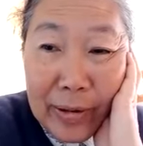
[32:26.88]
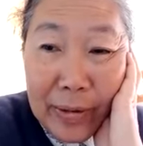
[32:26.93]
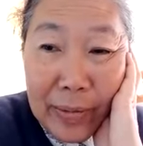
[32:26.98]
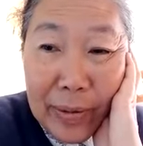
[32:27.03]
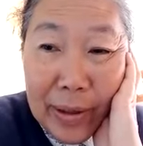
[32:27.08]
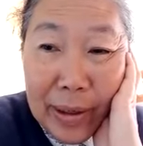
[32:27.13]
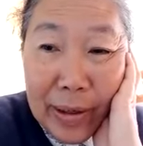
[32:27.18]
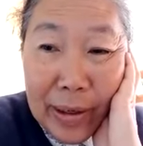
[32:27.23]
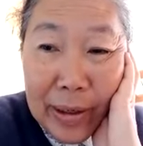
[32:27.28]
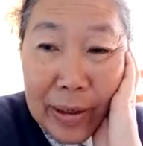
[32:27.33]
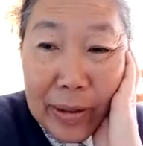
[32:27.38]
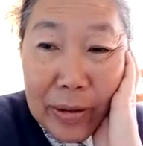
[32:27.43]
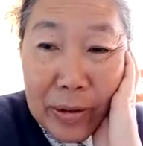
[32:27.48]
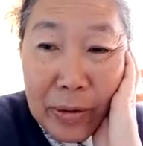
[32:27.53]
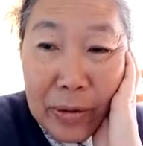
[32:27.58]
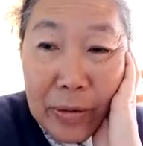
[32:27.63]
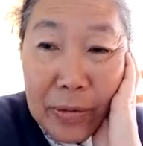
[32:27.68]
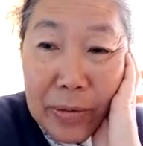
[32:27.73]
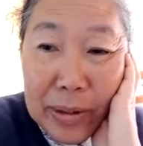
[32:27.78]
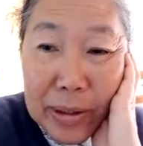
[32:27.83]
where I
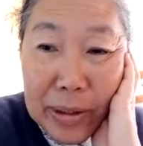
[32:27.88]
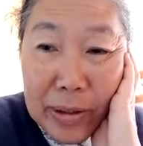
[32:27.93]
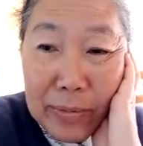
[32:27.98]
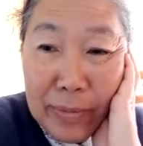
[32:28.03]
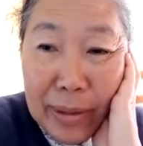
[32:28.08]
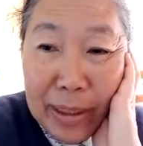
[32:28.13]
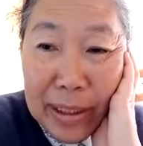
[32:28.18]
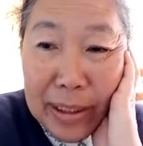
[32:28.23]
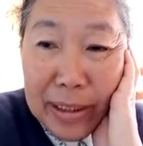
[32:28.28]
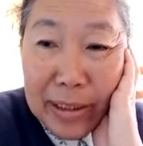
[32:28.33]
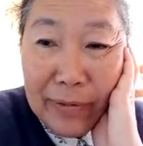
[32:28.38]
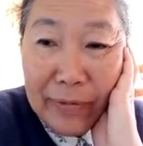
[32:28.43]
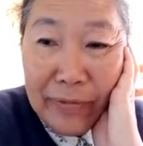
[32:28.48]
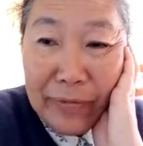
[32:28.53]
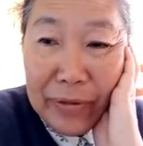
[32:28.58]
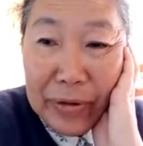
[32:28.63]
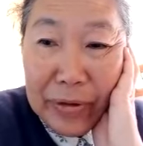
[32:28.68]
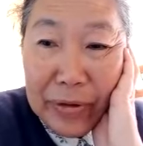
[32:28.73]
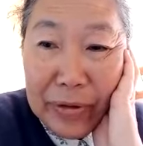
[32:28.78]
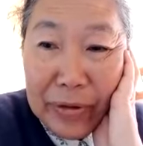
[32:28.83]
go into many
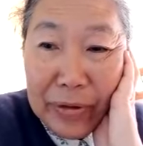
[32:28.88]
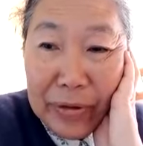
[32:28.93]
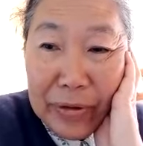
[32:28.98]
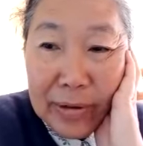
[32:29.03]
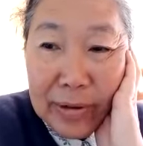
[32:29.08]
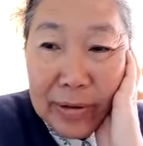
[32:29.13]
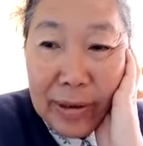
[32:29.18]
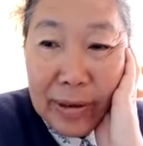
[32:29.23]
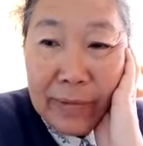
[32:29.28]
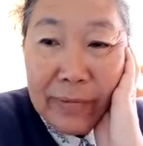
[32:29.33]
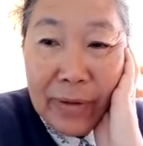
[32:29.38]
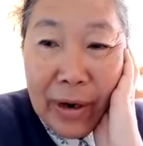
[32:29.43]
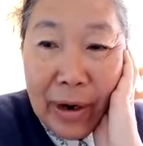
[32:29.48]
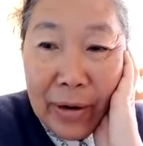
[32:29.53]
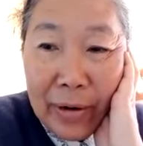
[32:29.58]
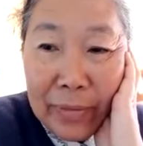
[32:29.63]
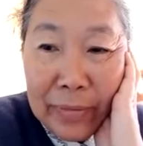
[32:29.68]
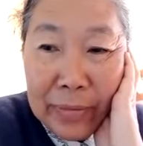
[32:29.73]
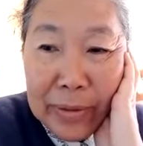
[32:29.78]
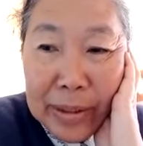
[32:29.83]
different
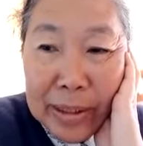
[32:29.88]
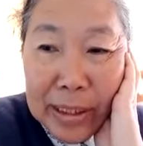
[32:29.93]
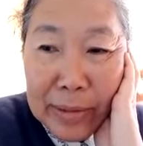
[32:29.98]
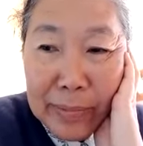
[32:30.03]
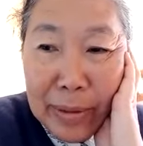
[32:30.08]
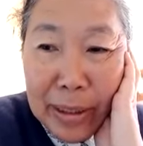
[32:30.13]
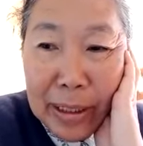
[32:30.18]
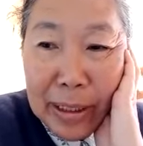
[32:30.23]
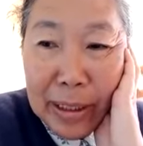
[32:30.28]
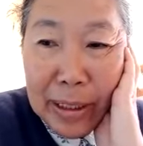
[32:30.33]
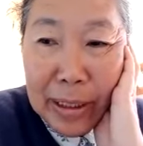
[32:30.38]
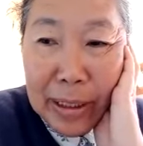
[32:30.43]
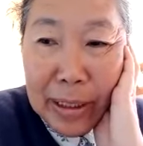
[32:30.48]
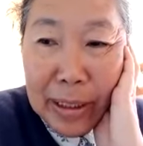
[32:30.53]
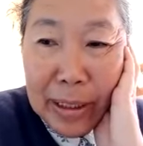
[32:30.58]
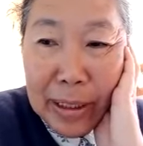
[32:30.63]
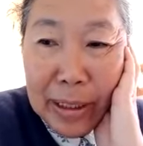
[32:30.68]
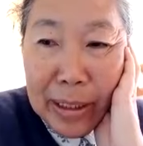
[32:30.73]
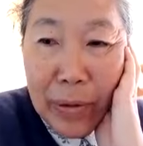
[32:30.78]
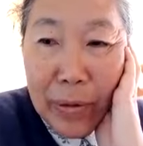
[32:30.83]
environments, many
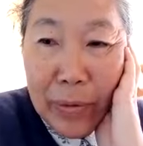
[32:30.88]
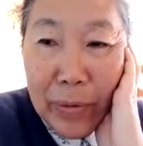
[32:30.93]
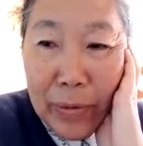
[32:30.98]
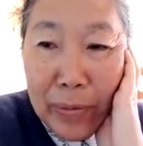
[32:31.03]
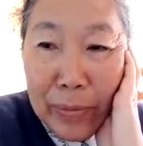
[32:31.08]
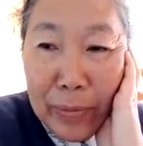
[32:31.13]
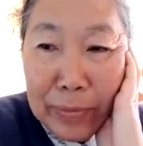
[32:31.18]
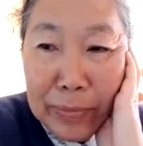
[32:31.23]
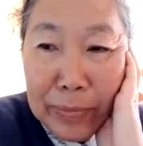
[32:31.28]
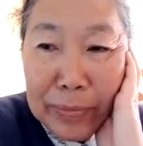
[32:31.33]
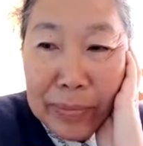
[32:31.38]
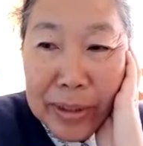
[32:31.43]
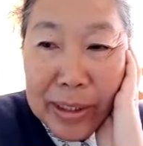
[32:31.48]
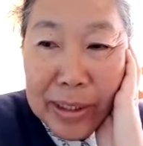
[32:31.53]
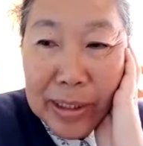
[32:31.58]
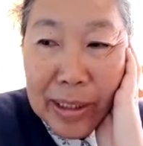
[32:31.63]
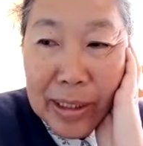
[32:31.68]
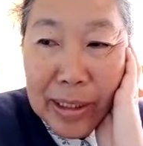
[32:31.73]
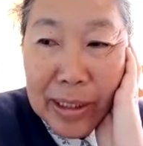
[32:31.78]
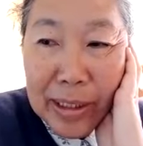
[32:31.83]
people's
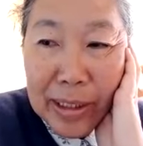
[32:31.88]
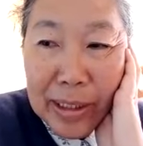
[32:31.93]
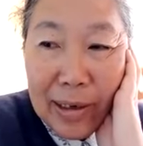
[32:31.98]
homes.